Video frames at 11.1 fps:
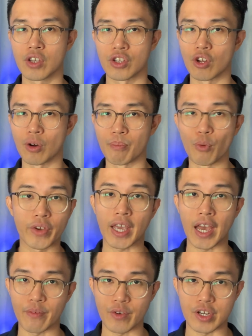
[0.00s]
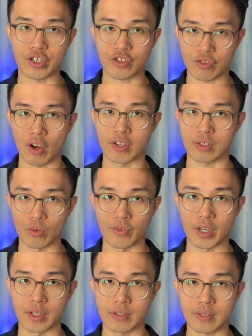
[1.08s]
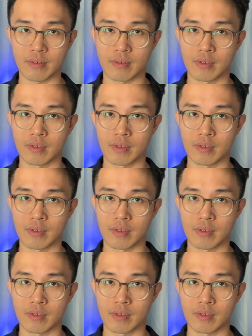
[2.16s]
moving average crossovers.